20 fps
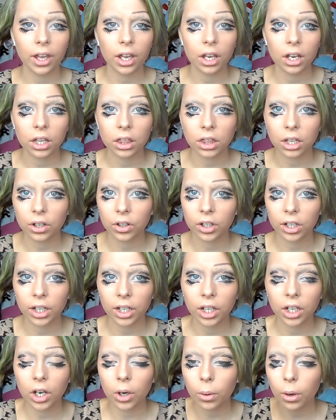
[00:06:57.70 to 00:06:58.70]
think they're
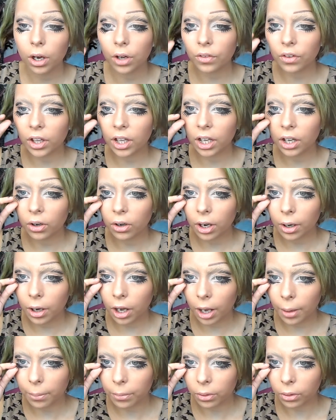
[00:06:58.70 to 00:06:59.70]
illegal over here.
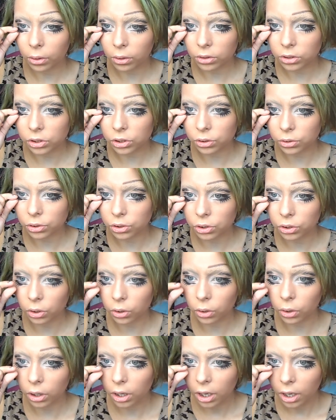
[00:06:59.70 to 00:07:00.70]
I'm not too
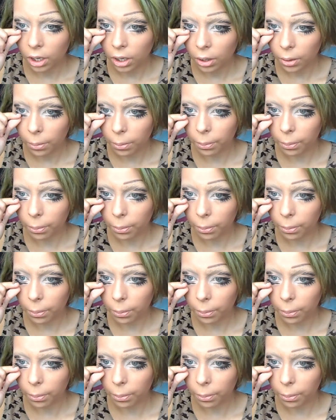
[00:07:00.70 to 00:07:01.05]
sure,